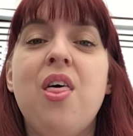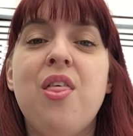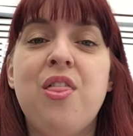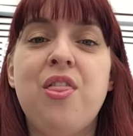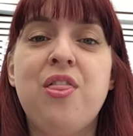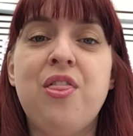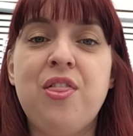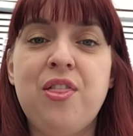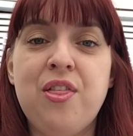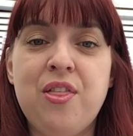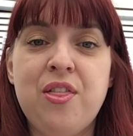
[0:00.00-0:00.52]

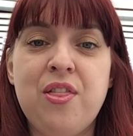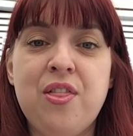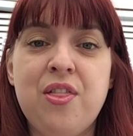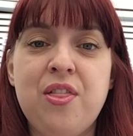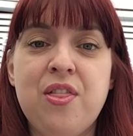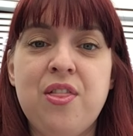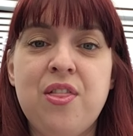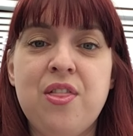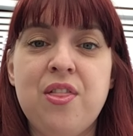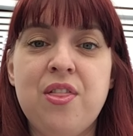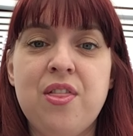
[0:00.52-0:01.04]

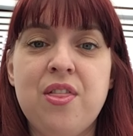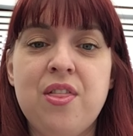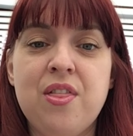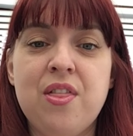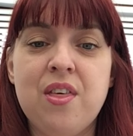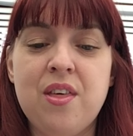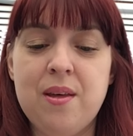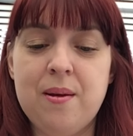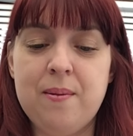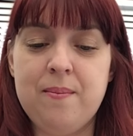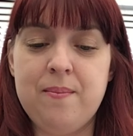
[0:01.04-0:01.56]

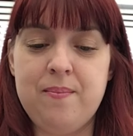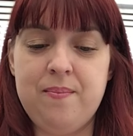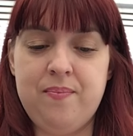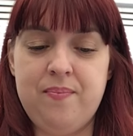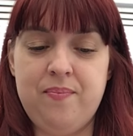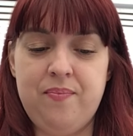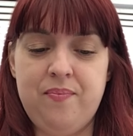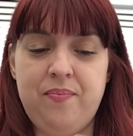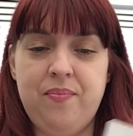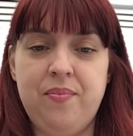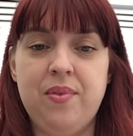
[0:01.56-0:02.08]

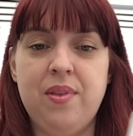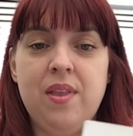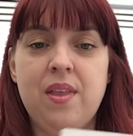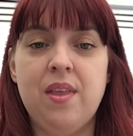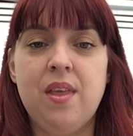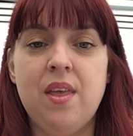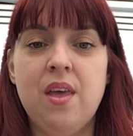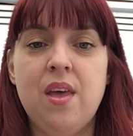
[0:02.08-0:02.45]
[no speech]